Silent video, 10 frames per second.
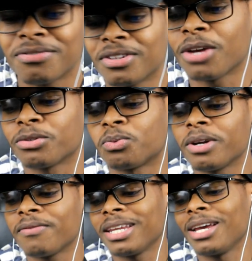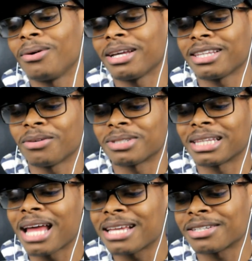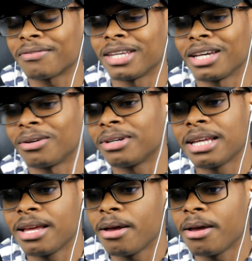There was one video, I think it was the Logic video,